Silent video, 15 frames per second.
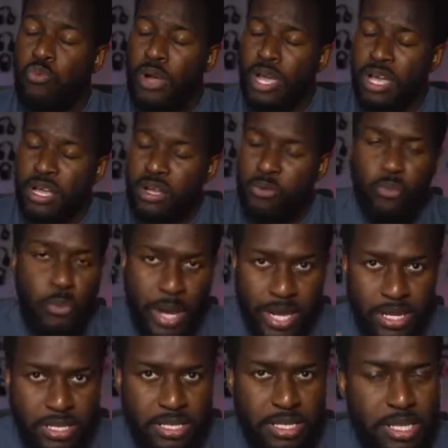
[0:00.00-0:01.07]
well.
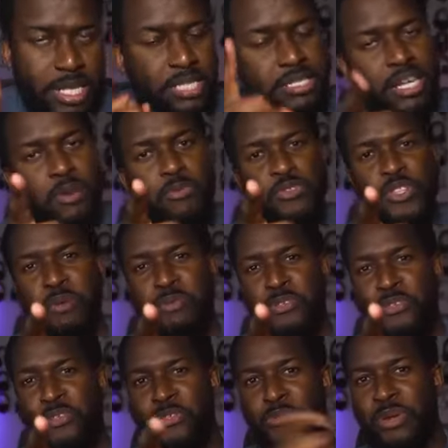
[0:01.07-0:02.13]
Wait and see. Let's start off with number
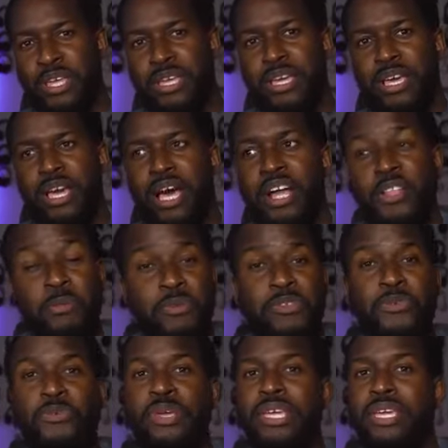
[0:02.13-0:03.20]
3. Number
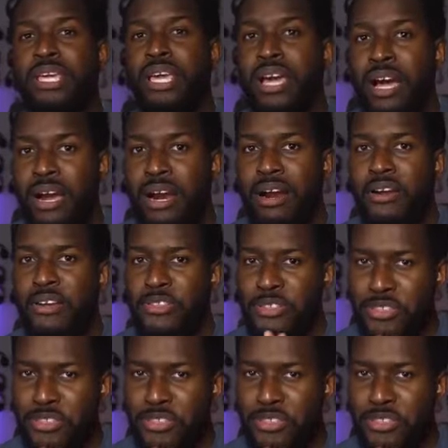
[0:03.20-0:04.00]
3 are